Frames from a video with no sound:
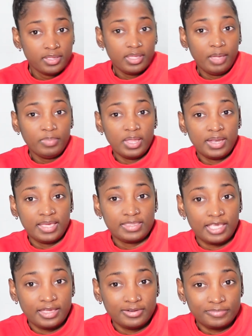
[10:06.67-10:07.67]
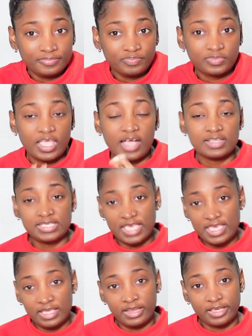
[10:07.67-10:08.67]
I'm not like that. I'll
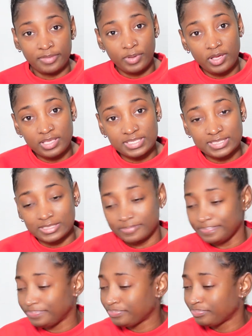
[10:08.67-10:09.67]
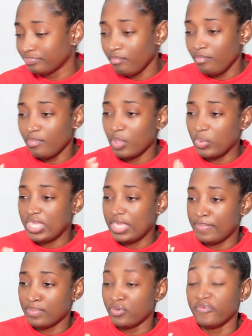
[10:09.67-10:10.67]
take it like a boss. We
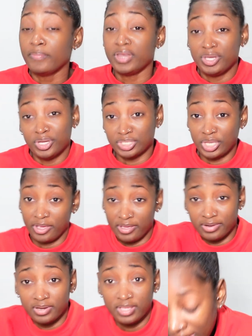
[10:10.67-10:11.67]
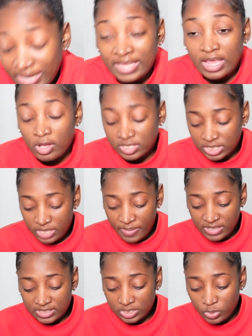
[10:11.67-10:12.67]
keep it moving, but it does hurt. And it also
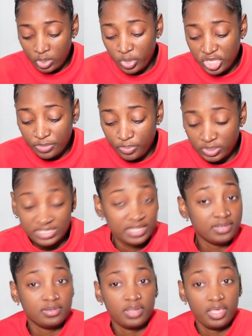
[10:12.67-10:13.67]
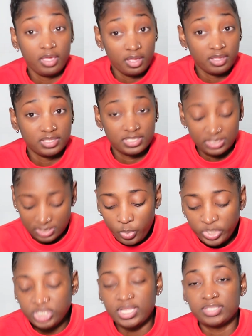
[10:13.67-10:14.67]
depends as well where you put it. It hurts.
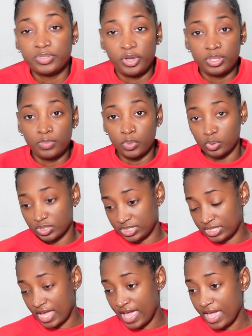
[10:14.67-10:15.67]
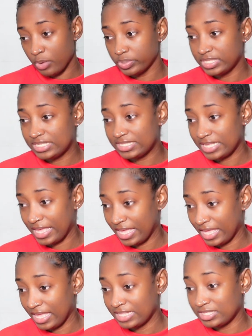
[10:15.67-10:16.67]
Which tattoo hurt the most? I would
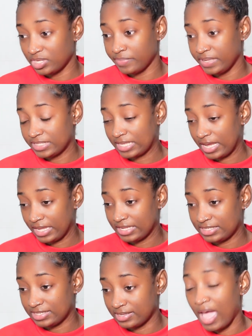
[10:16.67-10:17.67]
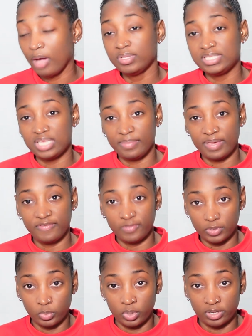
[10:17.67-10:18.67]
say it's gonna be tight. I would say my
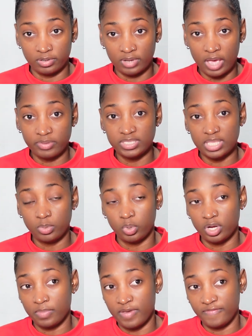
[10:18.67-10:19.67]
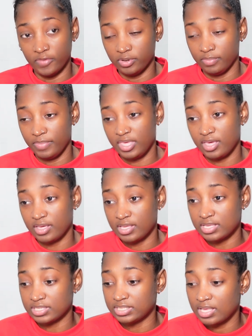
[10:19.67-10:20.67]
foot one. I would say the one on my foot,
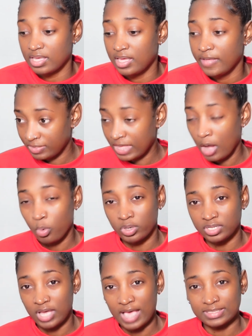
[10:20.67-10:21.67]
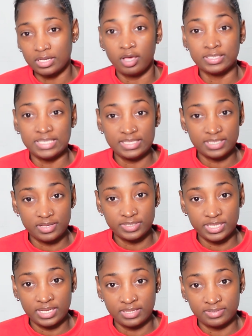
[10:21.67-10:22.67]
because that one has a lot of details
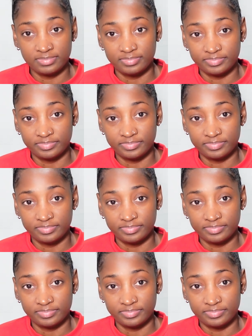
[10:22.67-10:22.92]
in it.